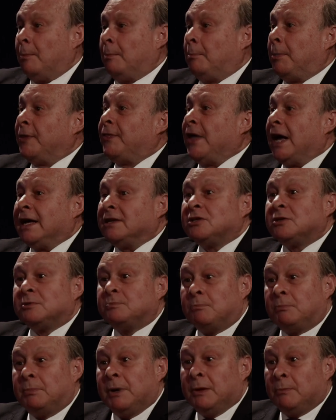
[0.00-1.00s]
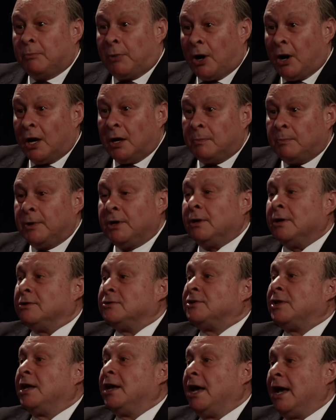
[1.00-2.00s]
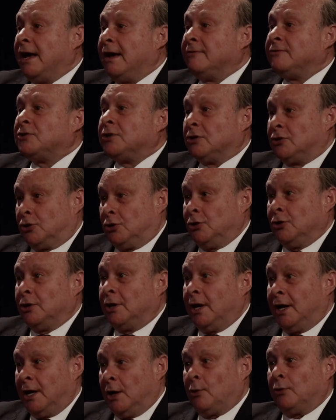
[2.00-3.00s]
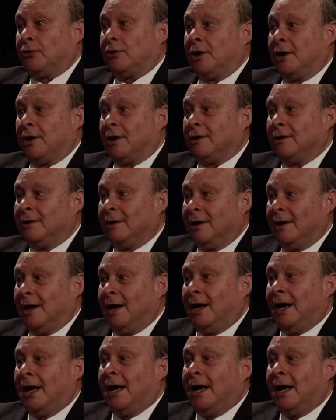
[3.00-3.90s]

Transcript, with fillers: But that's in part because they have such good health care. Yeah.